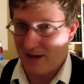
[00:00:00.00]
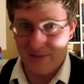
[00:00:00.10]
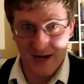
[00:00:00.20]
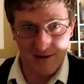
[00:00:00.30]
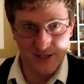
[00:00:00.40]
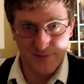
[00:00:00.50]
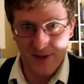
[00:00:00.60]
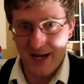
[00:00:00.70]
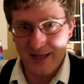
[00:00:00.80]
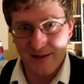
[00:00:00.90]
my parents
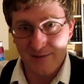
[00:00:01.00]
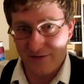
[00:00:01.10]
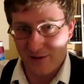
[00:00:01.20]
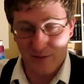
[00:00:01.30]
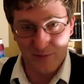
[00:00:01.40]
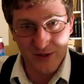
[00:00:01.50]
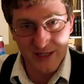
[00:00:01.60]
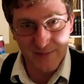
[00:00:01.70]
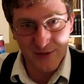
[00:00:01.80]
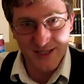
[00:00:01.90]
buy them, if they were a
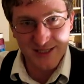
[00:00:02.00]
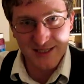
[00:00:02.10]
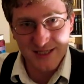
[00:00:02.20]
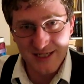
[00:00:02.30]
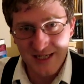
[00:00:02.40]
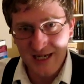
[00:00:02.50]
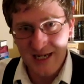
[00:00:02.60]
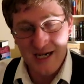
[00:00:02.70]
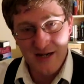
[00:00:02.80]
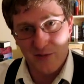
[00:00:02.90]
birthday present.
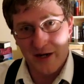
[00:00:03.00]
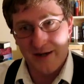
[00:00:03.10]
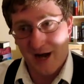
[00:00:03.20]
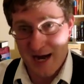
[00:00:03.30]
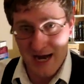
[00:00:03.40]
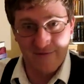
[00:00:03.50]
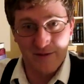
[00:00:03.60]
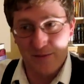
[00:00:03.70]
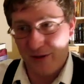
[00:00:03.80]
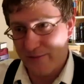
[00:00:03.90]
But I have
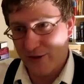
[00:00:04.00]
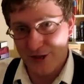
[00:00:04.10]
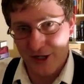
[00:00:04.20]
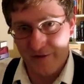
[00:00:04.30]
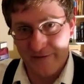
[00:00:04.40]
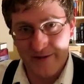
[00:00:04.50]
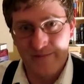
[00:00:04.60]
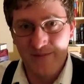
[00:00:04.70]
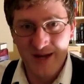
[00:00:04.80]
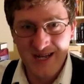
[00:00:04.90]
them in my bookshelf, and
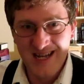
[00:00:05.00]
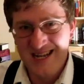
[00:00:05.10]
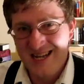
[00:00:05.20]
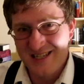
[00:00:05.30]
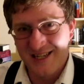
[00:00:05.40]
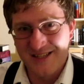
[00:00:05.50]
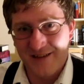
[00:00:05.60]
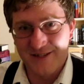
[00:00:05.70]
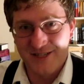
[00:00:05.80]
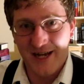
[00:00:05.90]
since
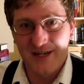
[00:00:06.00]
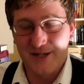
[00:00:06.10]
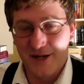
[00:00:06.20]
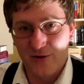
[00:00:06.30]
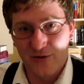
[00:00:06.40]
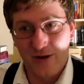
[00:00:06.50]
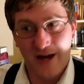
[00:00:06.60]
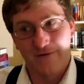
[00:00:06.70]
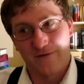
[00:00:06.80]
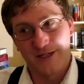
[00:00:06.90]
I've decided to go through
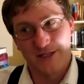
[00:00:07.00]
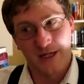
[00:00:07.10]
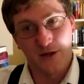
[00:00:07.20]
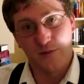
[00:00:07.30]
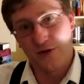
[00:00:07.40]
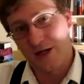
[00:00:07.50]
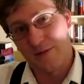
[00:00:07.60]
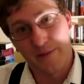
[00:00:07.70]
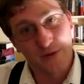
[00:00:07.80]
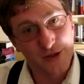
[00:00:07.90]
every single book in
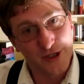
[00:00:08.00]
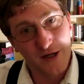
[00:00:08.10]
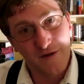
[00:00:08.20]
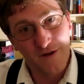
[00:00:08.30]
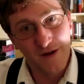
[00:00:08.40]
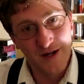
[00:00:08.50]
my bookshelf,